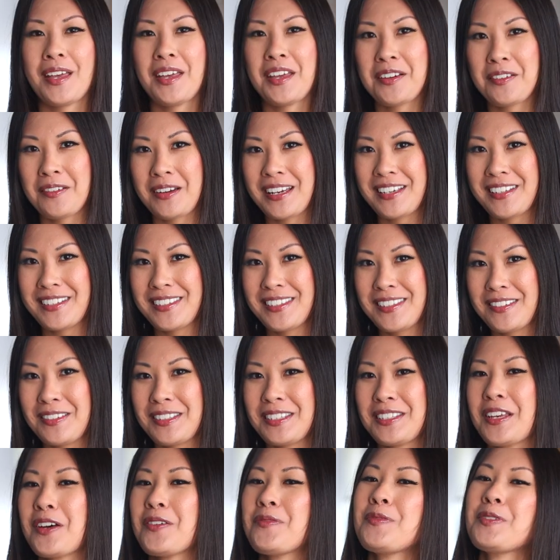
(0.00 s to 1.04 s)
All right, so
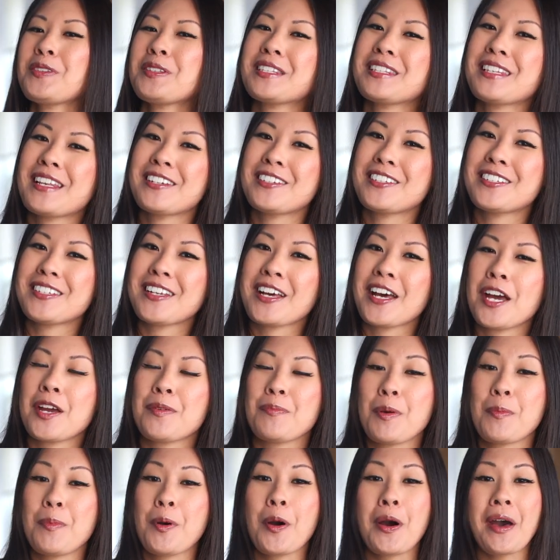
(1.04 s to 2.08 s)
it's almost
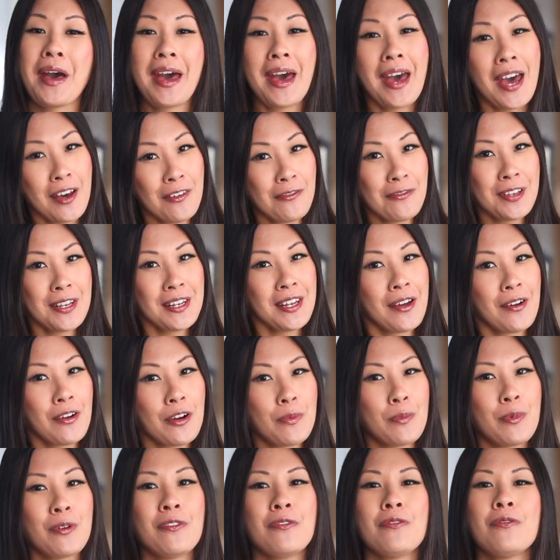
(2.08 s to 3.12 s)
lunchtime, about half an
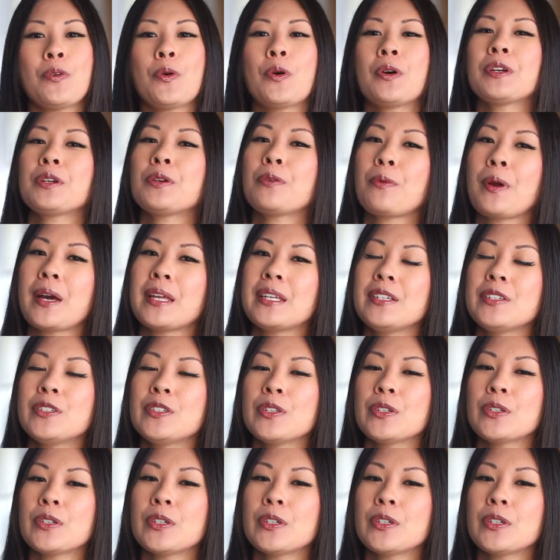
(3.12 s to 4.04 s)
hour before you're ready to